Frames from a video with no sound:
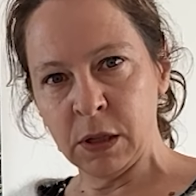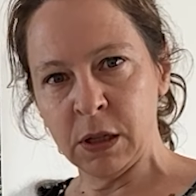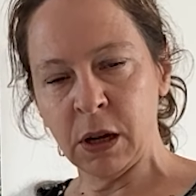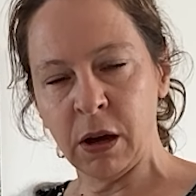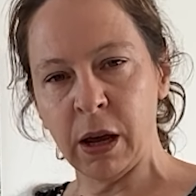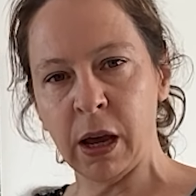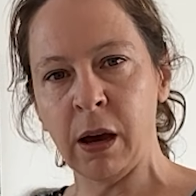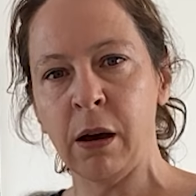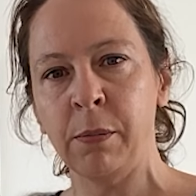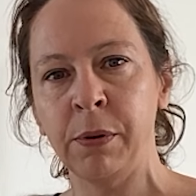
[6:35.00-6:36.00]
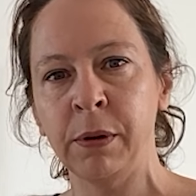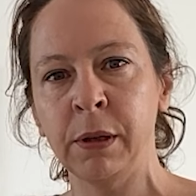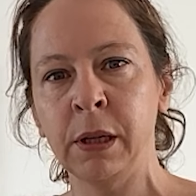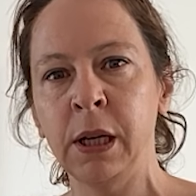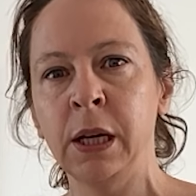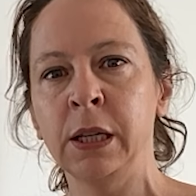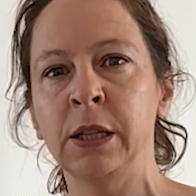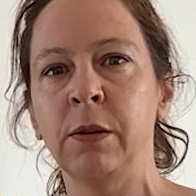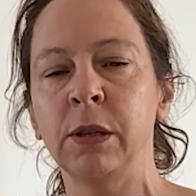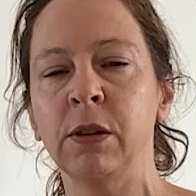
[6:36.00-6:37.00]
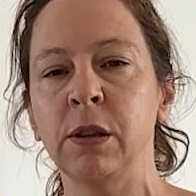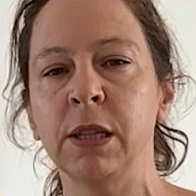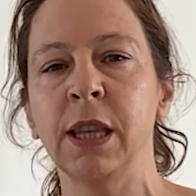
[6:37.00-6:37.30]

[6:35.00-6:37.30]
tie it up. So it's got the